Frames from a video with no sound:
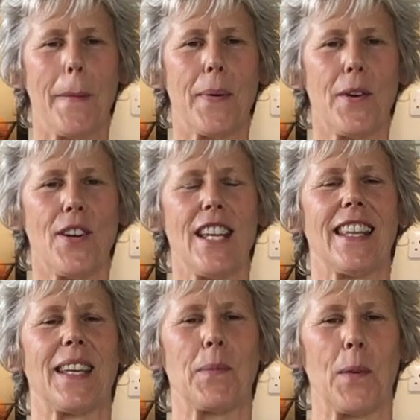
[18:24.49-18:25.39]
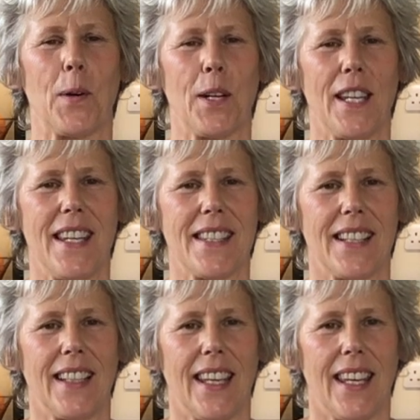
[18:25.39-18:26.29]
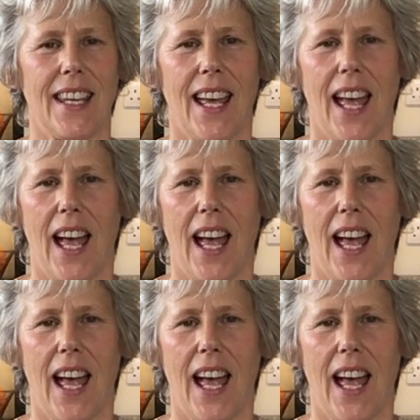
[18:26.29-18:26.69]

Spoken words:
breathing more easily,